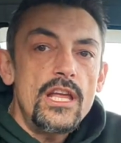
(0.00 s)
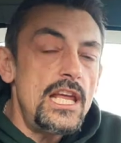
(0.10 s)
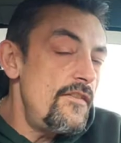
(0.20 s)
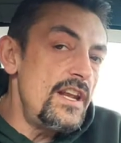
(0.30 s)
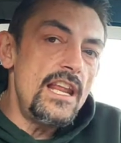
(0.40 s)

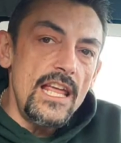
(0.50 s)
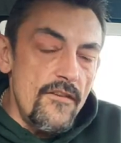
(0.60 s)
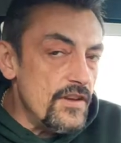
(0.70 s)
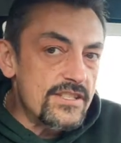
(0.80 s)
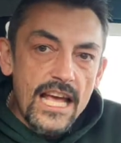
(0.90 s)
Even
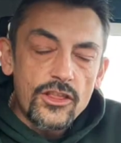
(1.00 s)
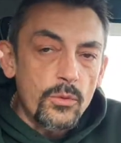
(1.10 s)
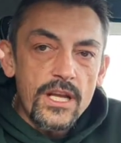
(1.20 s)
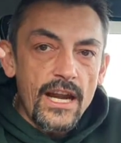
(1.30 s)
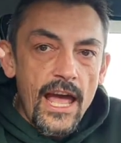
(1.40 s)
if it's at
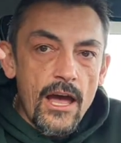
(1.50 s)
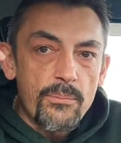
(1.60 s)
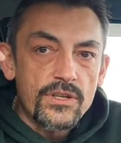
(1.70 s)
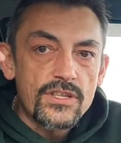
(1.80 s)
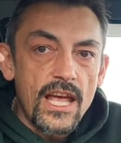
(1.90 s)

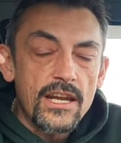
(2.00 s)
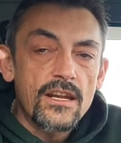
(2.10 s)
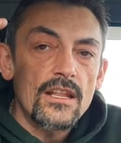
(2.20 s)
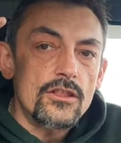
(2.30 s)
3.5%,